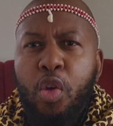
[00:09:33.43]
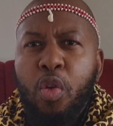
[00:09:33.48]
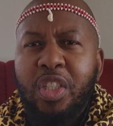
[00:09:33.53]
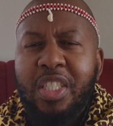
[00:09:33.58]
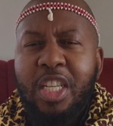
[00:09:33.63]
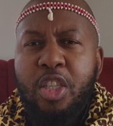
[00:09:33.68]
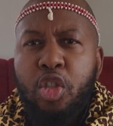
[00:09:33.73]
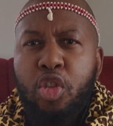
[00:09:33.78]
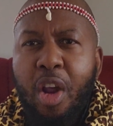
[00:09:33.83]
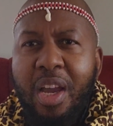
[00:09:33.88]
You're
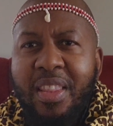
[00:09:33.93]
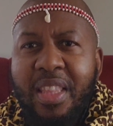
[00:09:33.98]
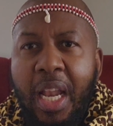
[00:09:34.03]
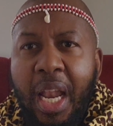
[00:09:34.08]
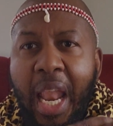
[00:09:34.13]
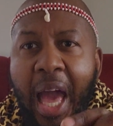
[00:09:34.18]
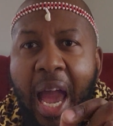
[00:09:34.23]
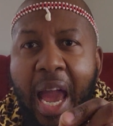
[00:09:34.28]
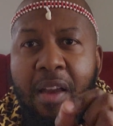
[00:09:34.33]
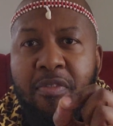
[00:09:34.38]
destroying the
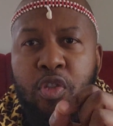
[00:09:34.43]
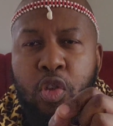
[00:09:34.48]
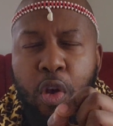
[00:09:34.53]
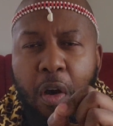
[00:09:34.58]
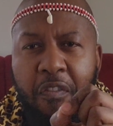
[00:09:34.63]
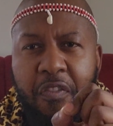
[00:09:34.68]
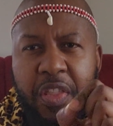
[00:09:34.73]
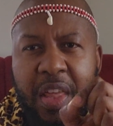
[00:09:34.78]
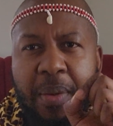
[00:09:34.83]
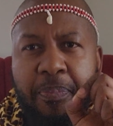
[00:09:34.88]
lives
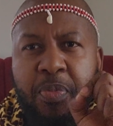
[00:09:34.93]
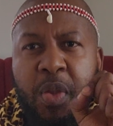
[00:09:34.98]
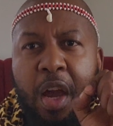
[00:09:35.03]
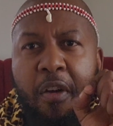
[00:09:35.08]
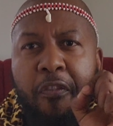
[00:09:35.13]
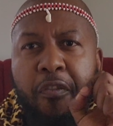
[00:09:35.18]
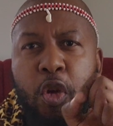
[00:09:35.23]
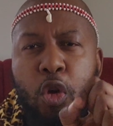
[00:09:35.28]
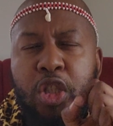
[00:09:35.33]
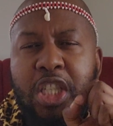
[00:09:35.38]
of the
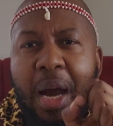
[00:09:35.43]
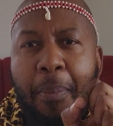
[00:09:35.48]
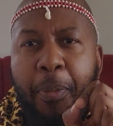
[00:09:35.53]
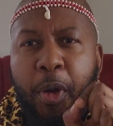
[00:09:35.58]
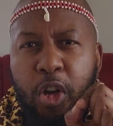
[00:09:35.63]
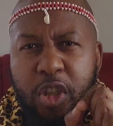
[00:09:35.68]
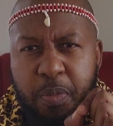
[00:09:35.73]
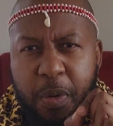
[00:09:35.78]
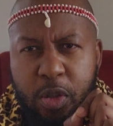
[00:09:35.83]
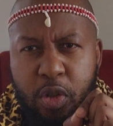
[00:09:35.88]
future
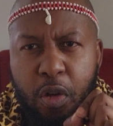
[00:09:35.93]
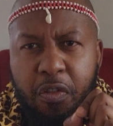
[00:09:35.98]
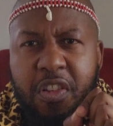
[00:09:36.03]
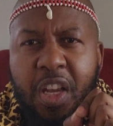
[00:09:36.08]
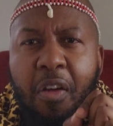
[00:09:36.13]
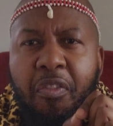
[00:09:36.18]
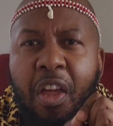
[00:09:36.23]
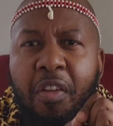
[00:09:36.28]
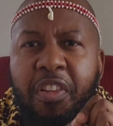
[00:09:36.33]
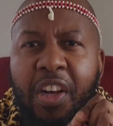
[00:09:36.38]
prospects of
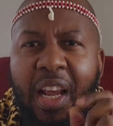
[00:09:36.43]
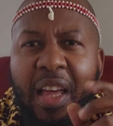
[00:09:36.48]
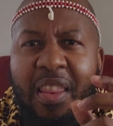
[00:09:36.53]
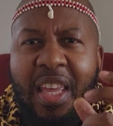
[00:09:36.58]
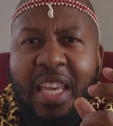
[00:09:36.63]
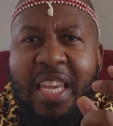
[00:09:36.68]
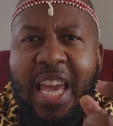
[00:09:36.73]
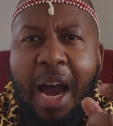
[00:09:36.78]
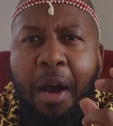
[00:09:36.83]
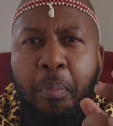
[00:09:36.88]
South Africa,
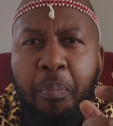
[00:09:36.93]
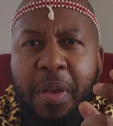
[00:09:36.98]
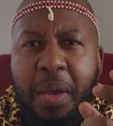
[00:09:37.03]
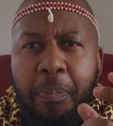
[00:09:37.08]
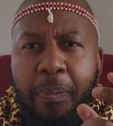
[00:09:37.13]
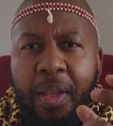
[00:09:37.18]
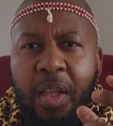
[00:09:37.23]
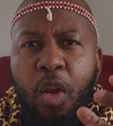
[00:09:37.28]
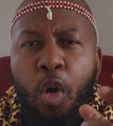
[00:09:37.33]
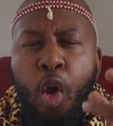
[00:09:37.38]
the young
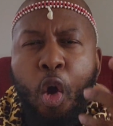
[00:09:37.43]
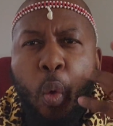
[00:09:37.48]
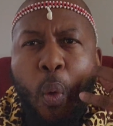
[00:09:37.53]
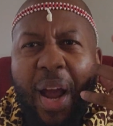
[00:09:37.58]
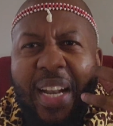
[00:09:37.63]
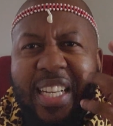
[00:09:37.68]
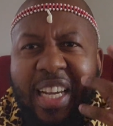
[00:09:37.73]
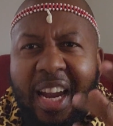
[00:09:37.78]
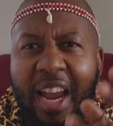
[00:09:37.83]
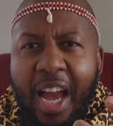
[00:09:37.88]
people.
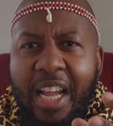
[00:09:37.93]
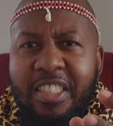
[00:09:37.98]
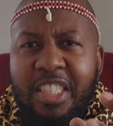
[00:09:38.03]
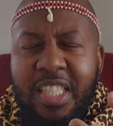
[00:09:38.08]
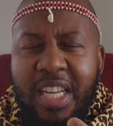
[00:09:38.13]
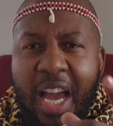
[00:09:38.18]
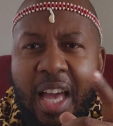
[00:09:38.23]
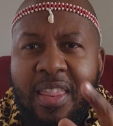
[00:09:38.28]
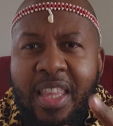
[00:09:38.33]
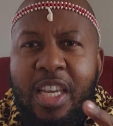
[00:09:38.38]
What
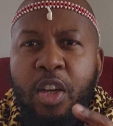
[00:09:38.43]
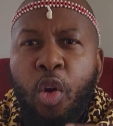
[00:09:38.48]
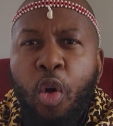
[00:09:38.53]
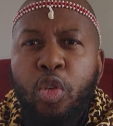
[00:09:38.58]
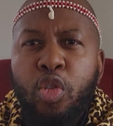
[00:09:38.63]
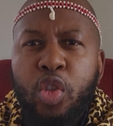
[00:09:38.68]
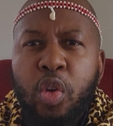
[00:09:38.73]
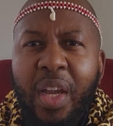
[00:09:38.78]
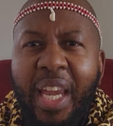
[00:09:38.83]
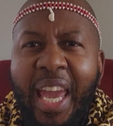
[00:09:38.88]
country are they
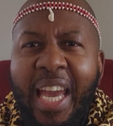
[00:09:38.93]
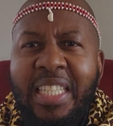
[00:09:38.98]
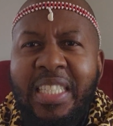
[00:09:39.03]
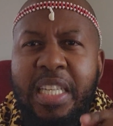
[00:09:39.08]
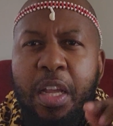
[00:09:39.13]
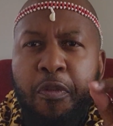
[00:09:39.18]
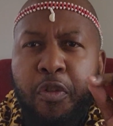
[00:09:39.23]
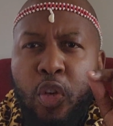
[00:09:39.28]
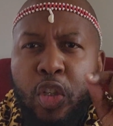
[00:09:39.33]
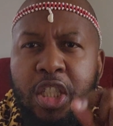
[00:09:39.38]
going to
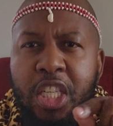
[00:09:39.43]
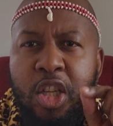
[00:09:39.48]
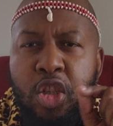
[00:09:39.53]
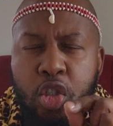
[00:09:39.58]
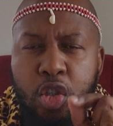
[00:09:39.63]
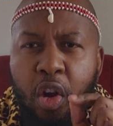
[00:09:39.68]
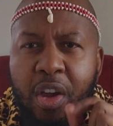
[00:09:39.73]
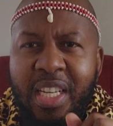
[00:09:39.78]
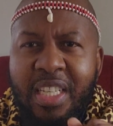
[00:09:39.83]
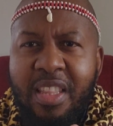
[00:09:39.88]
get if you
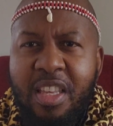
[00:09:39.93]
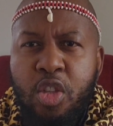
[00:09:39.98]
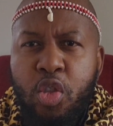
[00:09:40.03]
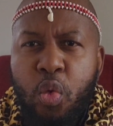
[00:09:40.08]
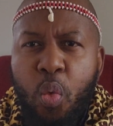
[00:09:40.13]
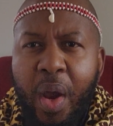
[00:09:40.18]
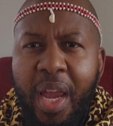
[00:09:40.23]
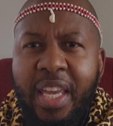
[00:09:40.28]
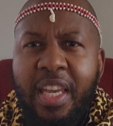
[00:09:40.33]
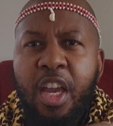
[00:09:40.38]
destroy it
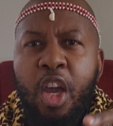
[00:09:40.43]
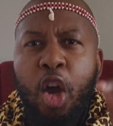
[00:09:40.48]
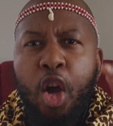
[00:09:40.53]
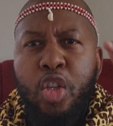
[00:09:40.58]
this way?